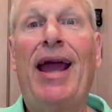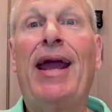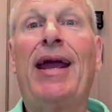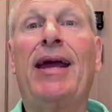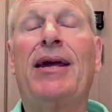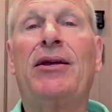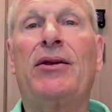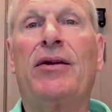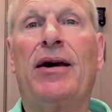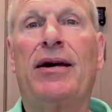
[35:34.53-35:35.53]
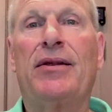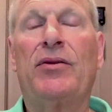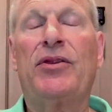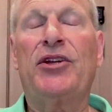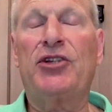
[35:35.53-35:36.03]
and uh,
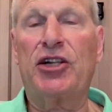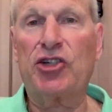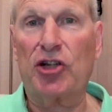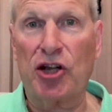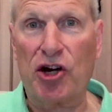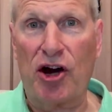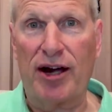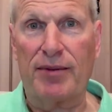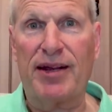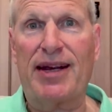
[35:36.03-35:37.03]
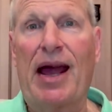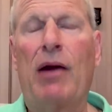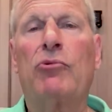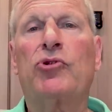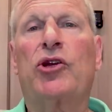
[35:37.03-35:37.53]
the digital economy and
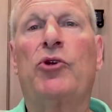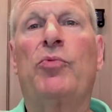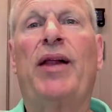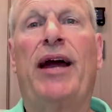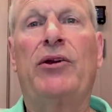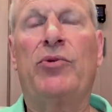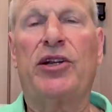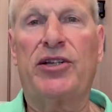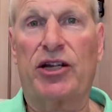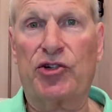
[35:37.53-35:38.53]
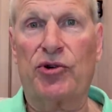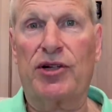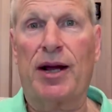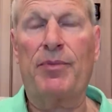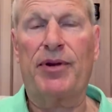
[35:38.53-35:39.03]
how it was going to apply to an industrial
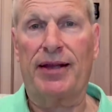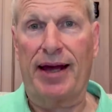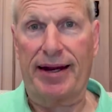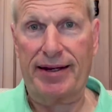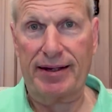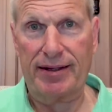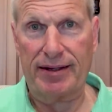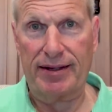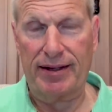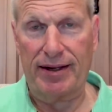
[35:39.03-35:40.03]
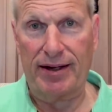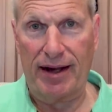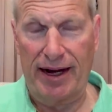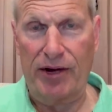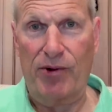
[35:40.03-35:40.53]
company like uh,
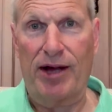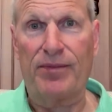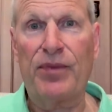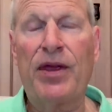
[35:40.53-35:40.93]
Honeywell.